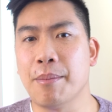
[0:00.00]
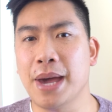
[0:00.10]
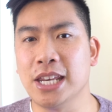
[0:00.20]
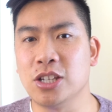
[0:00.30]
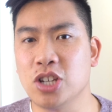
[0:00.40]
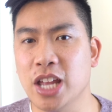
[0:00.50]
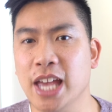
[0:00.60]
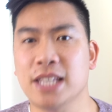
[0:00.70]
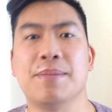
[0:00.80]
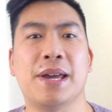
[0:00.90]
managed
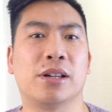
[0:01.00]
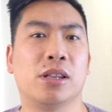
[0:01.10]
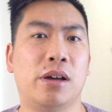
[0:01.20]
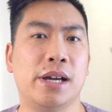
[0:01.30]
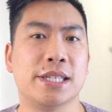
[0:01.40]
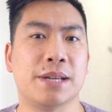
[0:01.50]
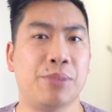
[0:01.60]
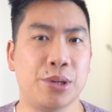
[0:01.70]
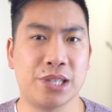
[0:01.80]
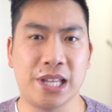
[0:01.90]
X amount of clients, and
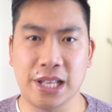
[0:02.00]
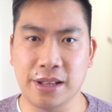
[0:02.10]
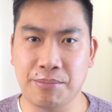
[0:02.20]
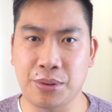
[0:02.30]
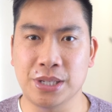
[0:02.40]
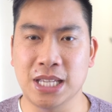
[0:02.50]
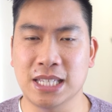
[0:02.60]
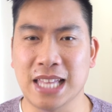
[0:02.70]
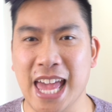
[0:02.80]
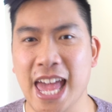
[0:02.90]

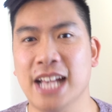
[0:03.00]
processed